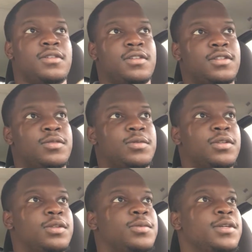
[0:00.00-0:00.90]
this is
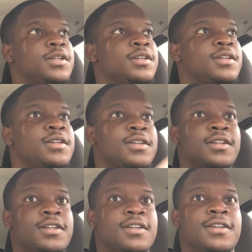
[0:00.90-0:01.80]
really weird,
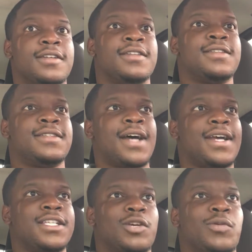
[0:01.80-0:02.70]

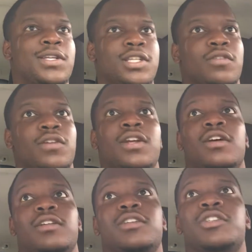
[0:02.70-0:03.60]
tight squeeze over here
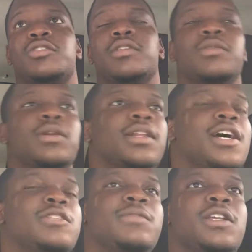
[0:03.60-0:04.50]
on this street. What it
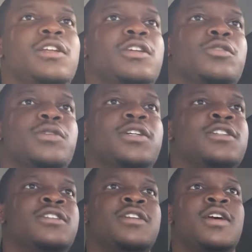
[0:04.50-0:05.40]
allows me to do
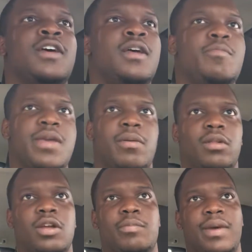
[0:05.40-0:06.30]
is be able
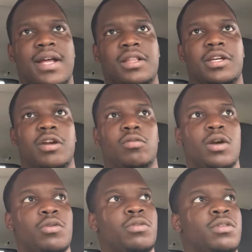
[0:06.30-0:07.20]
to look back, look at
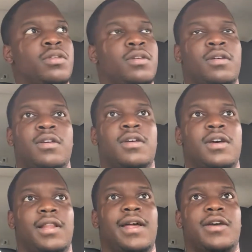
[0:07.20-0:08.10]
growth,
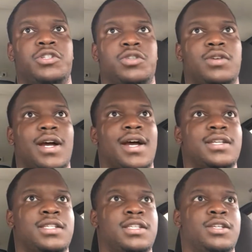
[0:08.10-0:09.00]
allows you
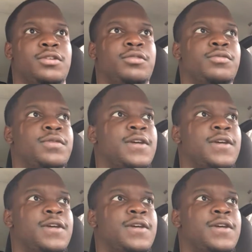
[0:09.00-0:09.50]
guys to